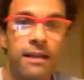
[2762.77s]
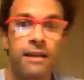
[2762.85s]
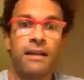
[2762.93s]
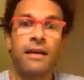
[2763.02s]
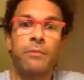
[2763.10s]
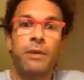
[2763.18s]

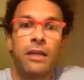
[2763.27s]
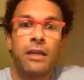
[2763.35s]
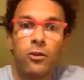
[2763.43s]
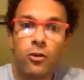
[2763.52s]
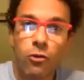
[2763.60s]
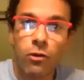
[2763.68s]
mean, I
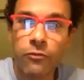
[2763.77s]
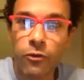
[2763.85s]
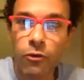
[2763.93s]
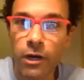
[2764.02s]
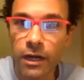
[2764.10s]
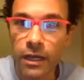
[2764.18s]
don't know if
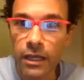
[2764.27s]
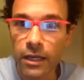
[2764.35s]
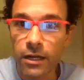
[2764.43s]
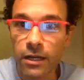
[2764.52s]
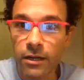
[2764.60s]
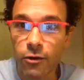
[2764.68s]
you are
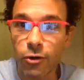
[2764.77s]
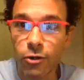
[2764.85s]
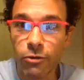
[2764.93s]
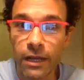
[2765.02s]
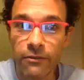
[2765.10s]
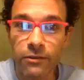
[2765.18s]
here or
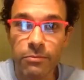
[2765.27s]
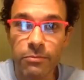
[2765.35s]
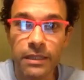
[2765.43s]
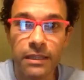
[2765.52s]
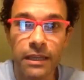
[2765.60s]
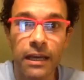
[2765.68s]
you left,
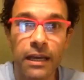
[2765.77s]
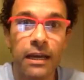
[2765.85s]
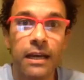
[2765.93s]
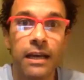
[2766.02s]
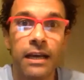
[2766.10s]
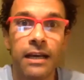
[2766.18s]
but
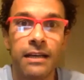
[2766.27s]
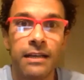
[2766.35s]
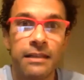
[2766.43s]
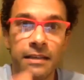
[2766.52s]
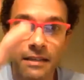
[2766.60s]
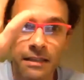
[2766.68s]

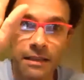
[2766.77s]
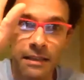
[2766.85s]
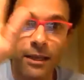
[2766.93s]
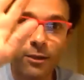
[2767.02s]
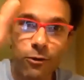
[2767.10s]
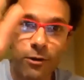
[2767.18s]

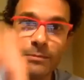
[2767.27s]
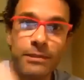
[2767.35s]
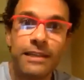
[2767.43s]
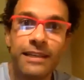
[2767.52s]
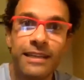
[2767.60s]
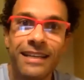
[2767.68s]
thank you,
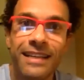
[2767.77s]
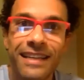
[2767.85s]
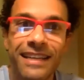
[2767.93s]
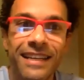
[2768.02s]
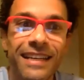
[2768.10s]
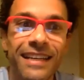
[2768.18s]
Ramzi.
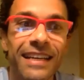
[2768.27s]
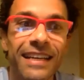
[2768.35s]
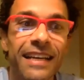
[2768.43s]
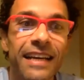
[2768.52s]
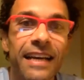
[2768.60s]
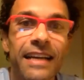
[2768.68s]

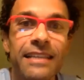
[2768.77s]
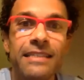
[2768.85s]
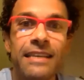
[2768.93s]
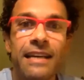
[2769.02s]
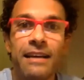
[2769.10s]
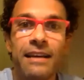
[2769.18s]

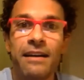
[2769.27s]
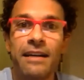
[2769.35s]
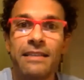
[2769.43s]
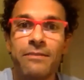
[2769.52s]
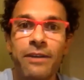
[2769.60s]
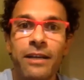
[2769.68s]
It's
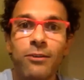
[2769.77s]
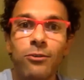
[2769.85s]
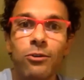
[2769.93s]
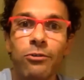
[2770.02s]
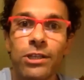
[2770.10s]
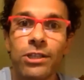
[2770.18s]
a very
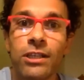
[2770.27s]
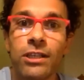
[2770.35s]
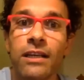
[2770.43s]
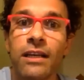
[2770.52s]
good question.